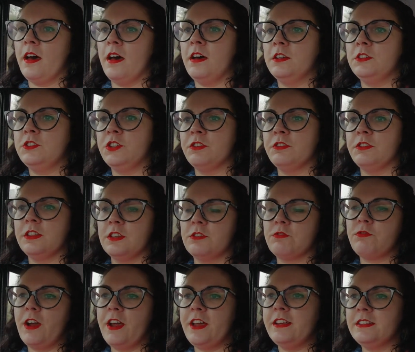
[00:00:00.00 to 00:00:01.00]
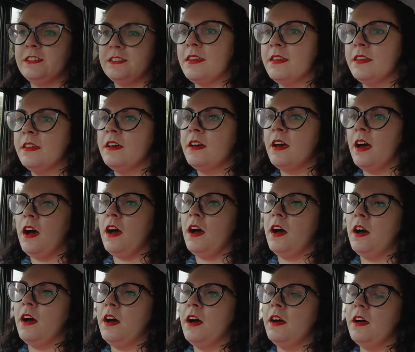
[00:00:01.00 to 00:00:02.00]
during the racing.
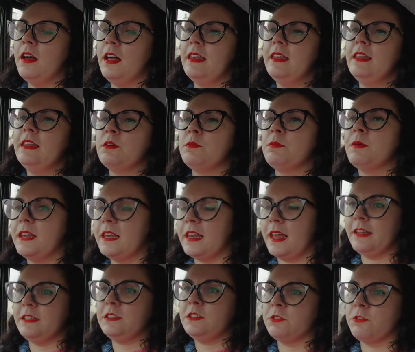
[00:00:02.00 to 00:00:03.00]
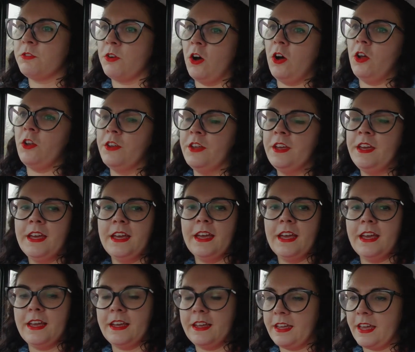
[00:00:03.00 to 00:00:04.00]
A little bit later on
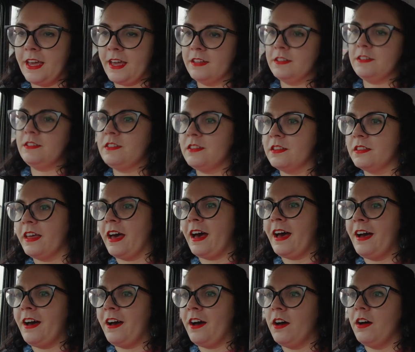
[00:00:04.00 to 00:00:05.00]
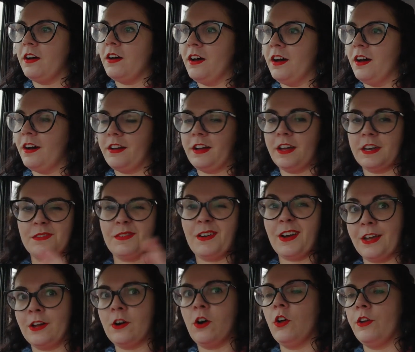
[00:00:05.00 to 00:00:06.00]
it gets that kind of
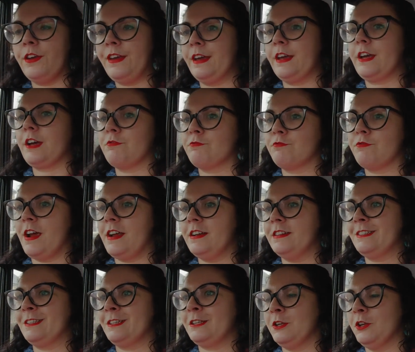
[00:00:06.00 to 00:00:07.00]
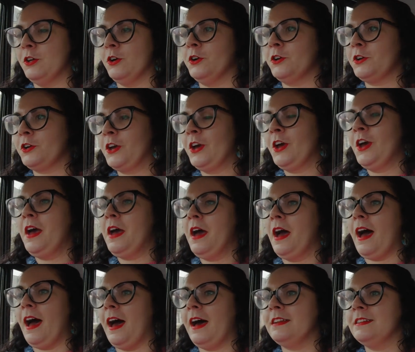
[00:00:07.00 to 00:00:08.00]
iconic red look,
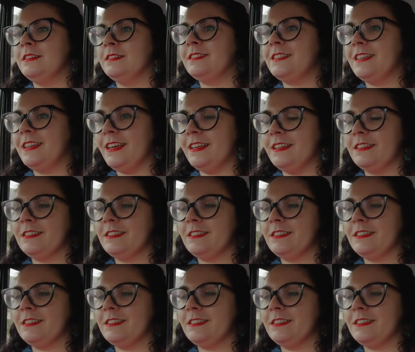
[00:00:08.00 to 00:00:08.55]
and it's